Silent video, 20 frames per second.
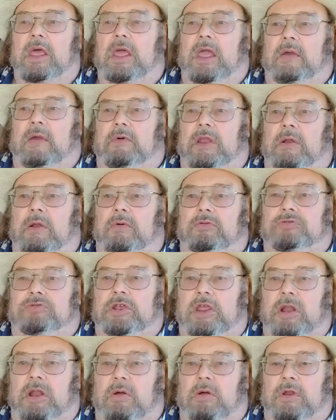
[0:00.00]
if you don't
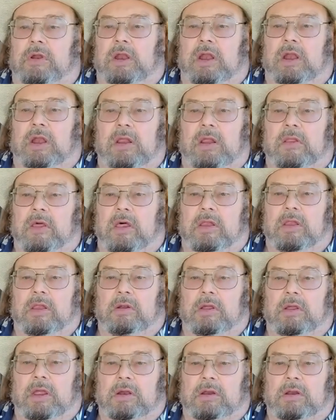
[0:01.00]
cheat on any of the other
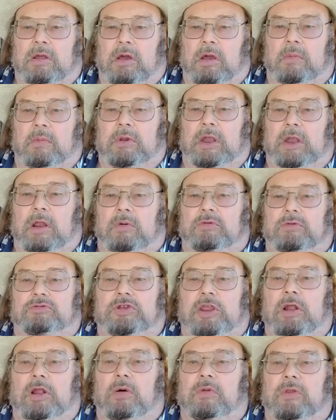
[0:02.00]
income, you don't
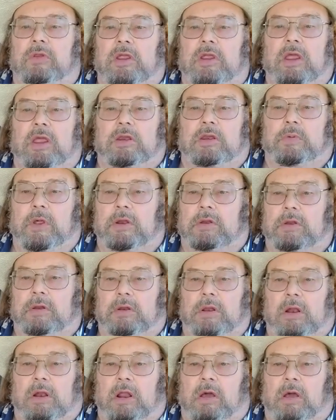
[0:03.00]
cheat on the
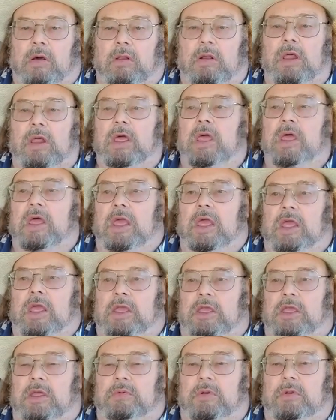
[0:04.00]
expenses at all, he
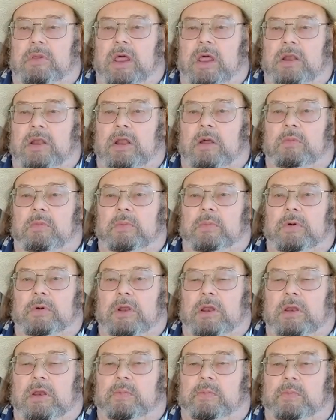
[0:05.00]
gives you that number, but
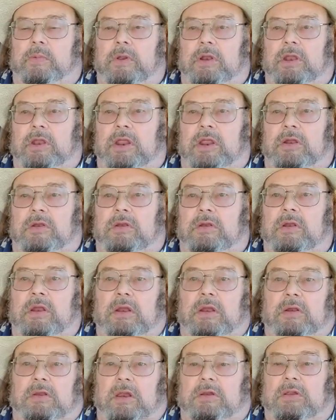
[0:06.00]
he's putting in
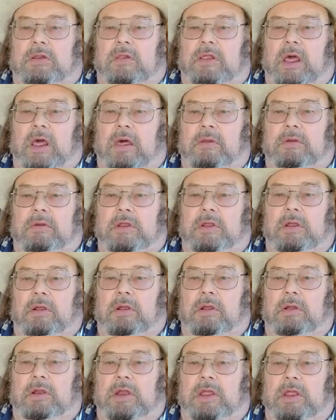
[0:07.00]
$60,000 a
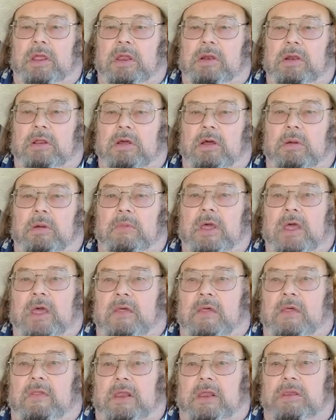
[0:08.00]
year in the income.
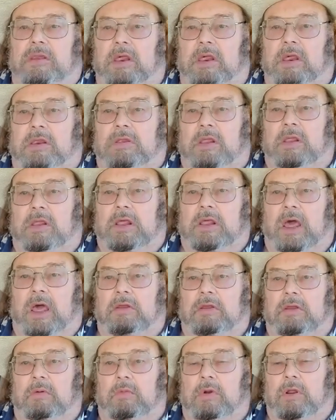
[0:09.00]
That
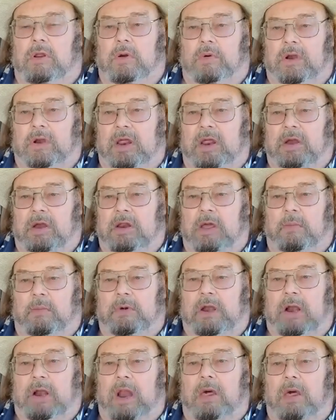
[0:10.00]
$60,000 will go in the income,
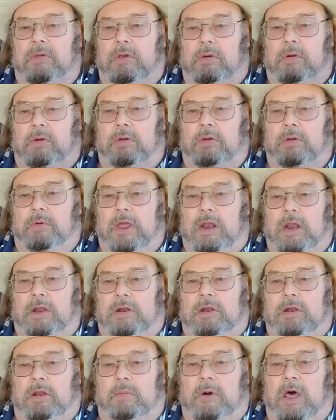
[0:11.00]
but it'll also go directly
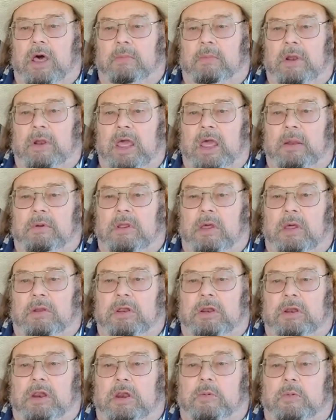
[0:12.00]
to the bottom line because
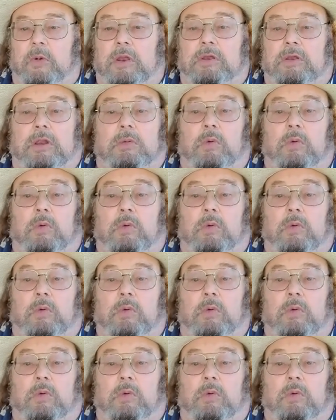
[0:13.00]
the expenses